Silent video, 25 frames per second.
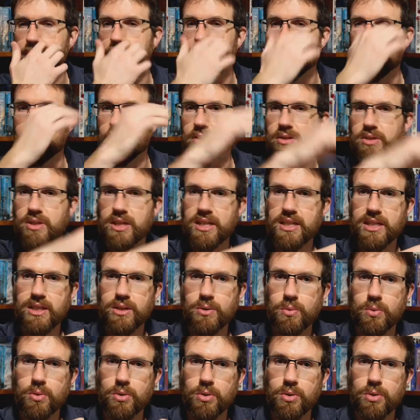There's the city
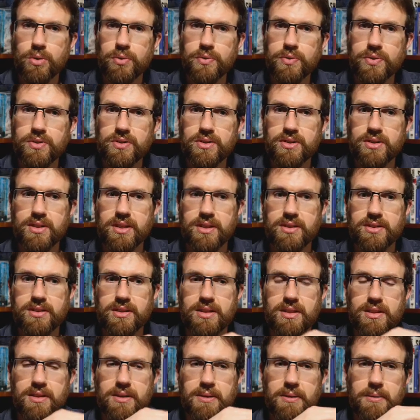dwarfs, there's
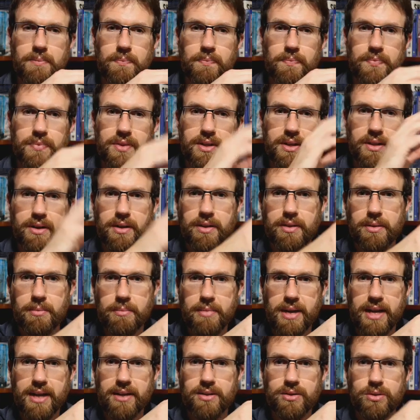the
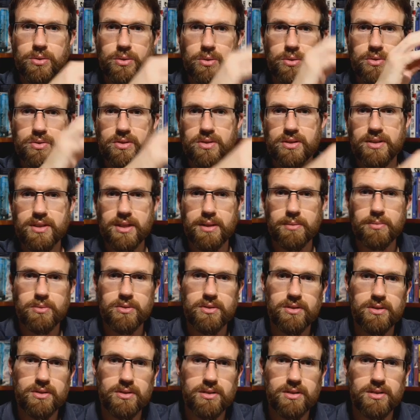mountain dwarfs, the deep,
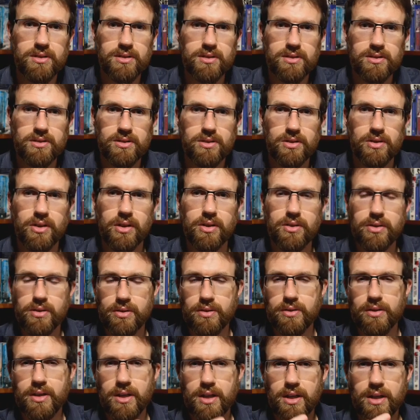
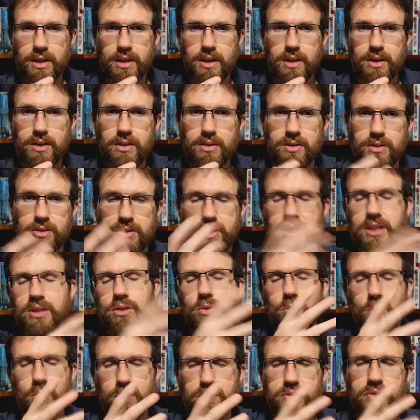the city
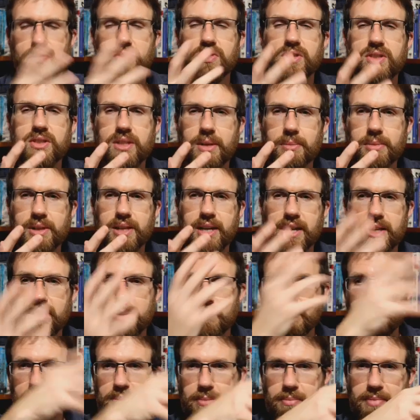dwarfs have
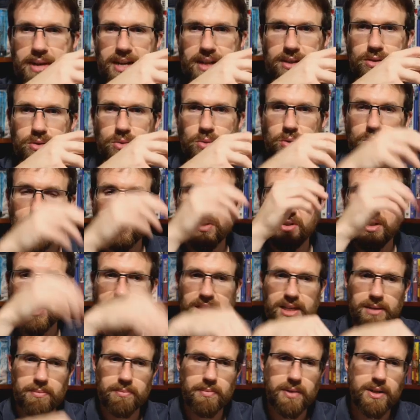assimilated, but the mountain dwarfs, the
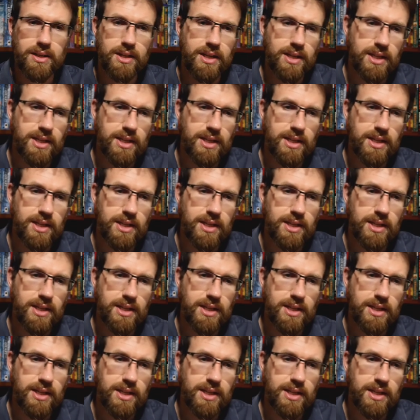deep